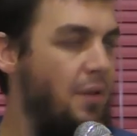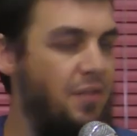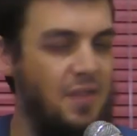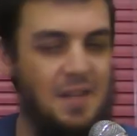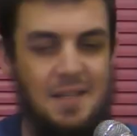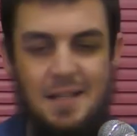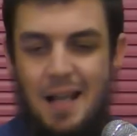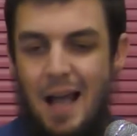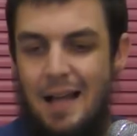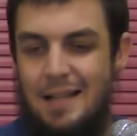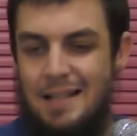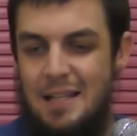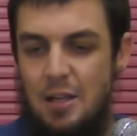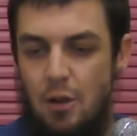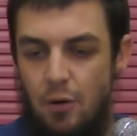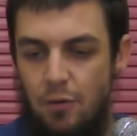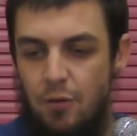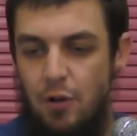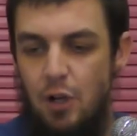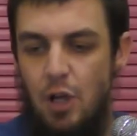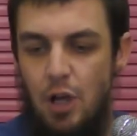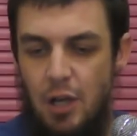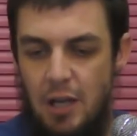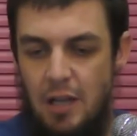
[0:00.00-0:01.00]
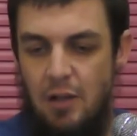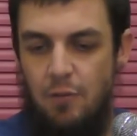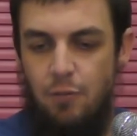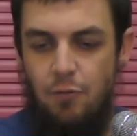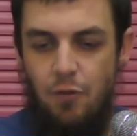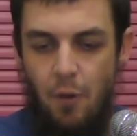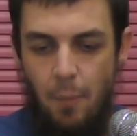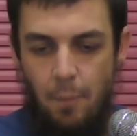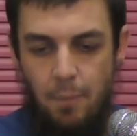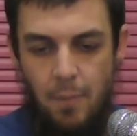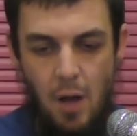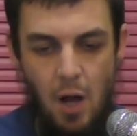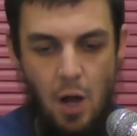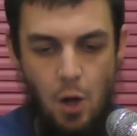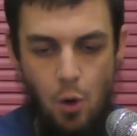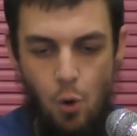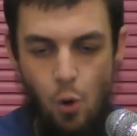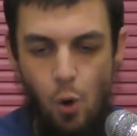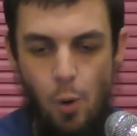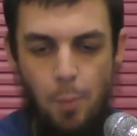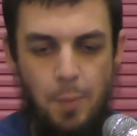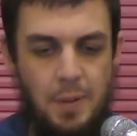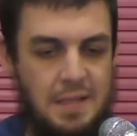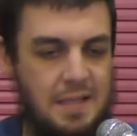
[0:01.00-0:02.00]
But this idea of learning from
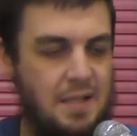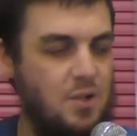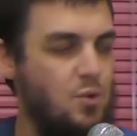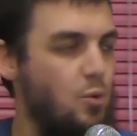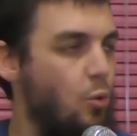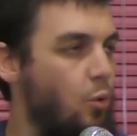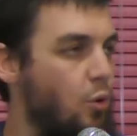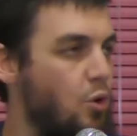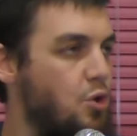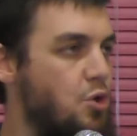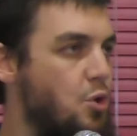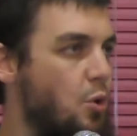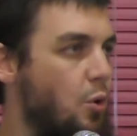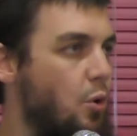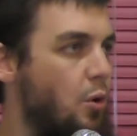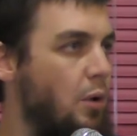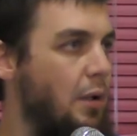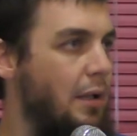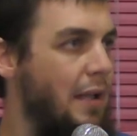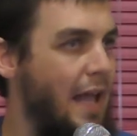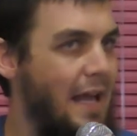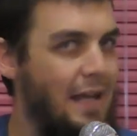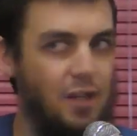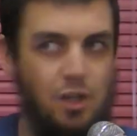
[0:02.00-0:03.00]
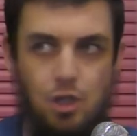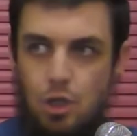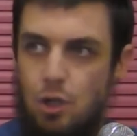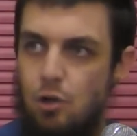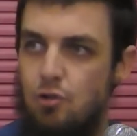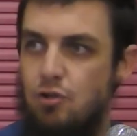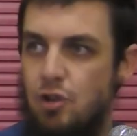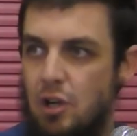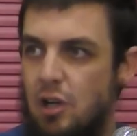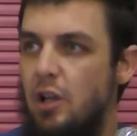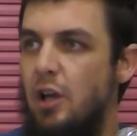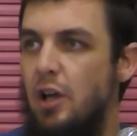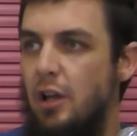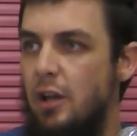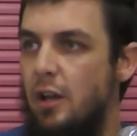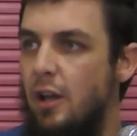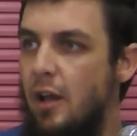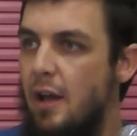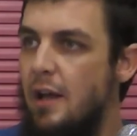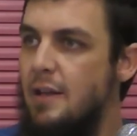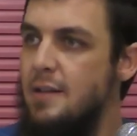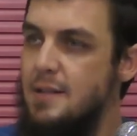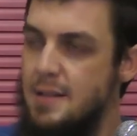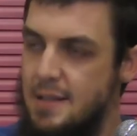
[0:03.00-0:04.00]
a corpus is also like children
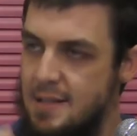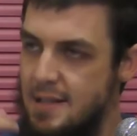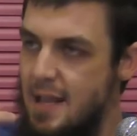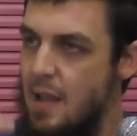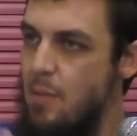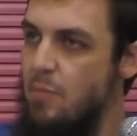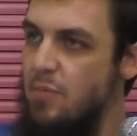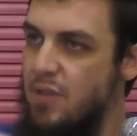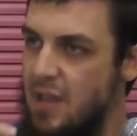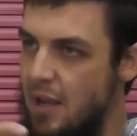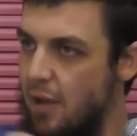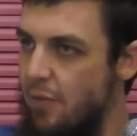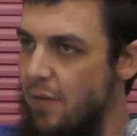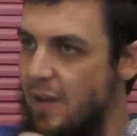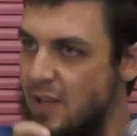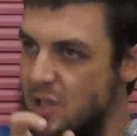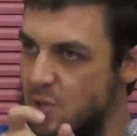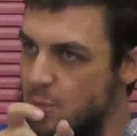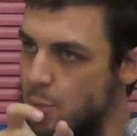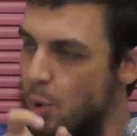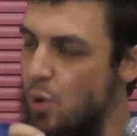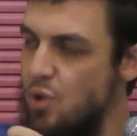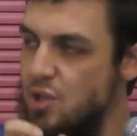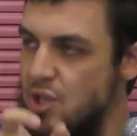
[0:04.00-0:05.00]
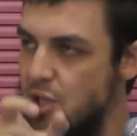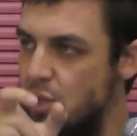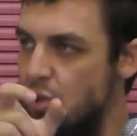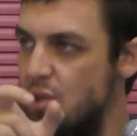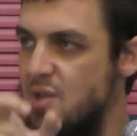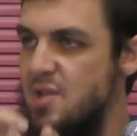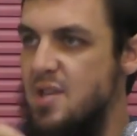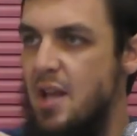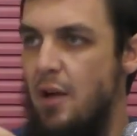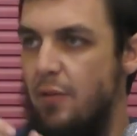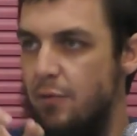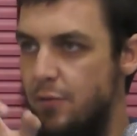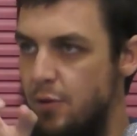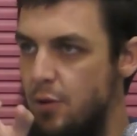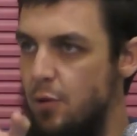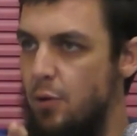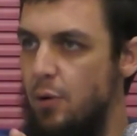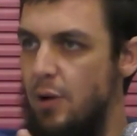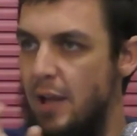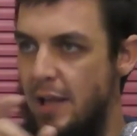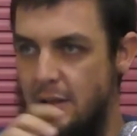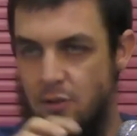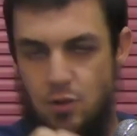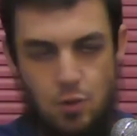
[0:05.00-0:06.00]
learn. It's the same thing of exposing yourself,
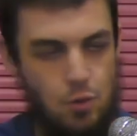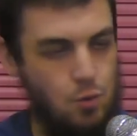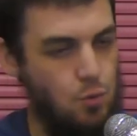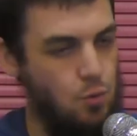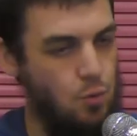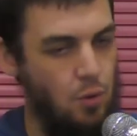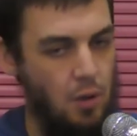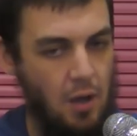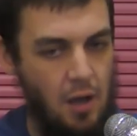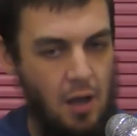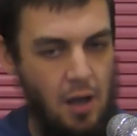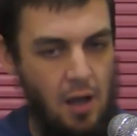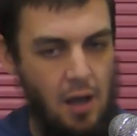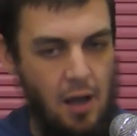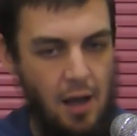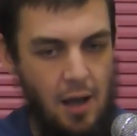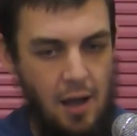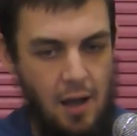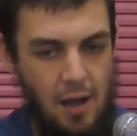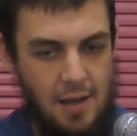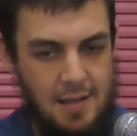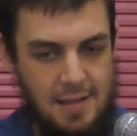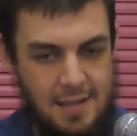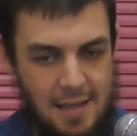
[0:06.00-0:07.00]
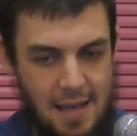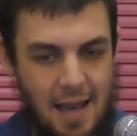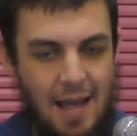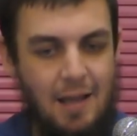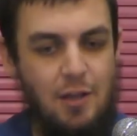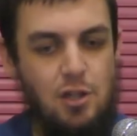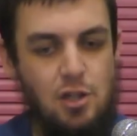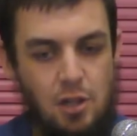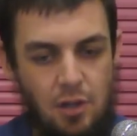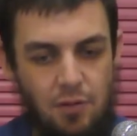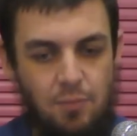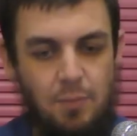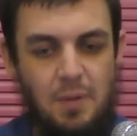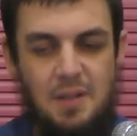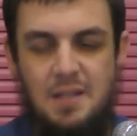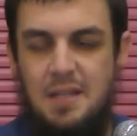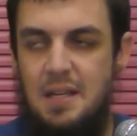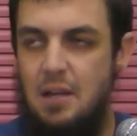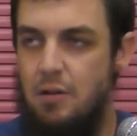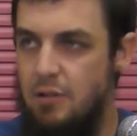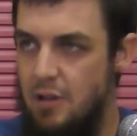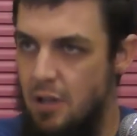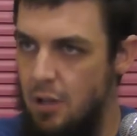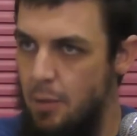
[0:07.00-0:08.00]
to a selection of
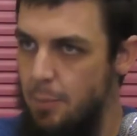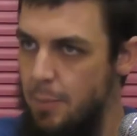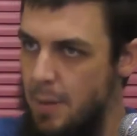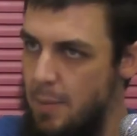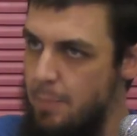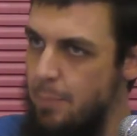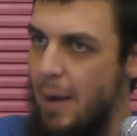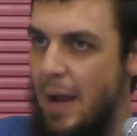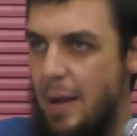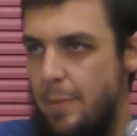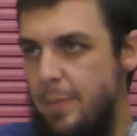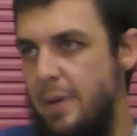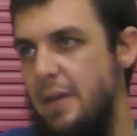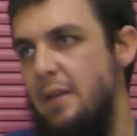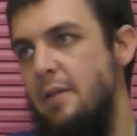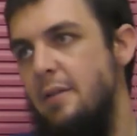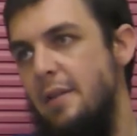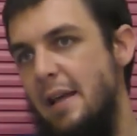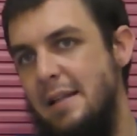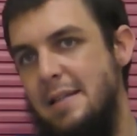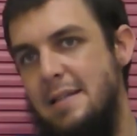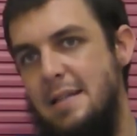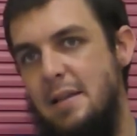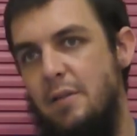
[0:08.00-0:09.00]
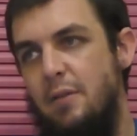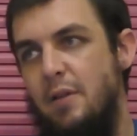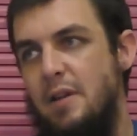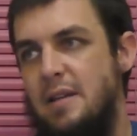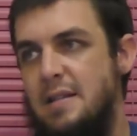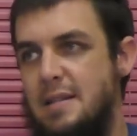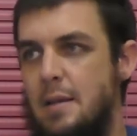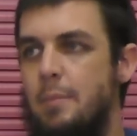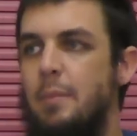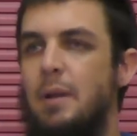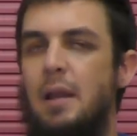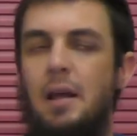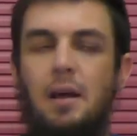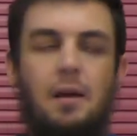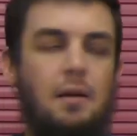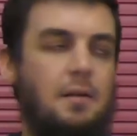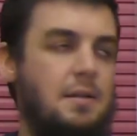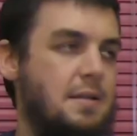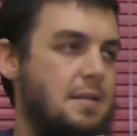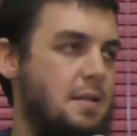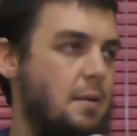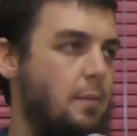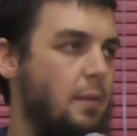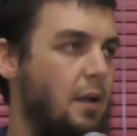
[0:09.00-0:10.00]
material bit by bit. That's a very
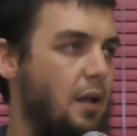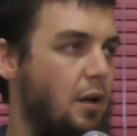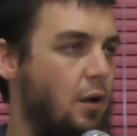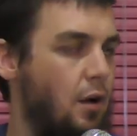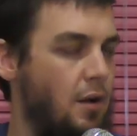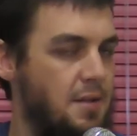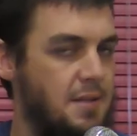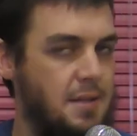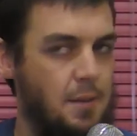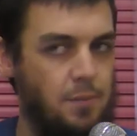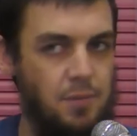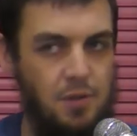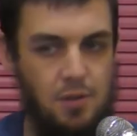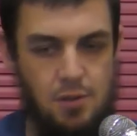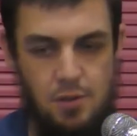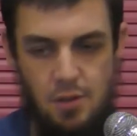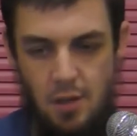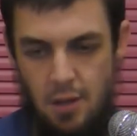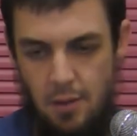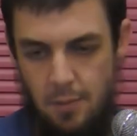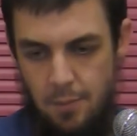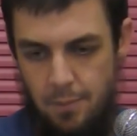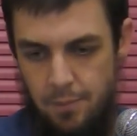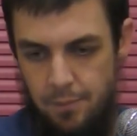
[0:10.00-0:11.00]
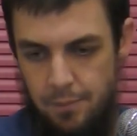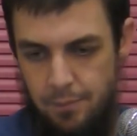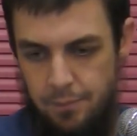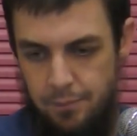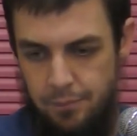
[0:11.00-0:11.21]
similar concept, inshallah.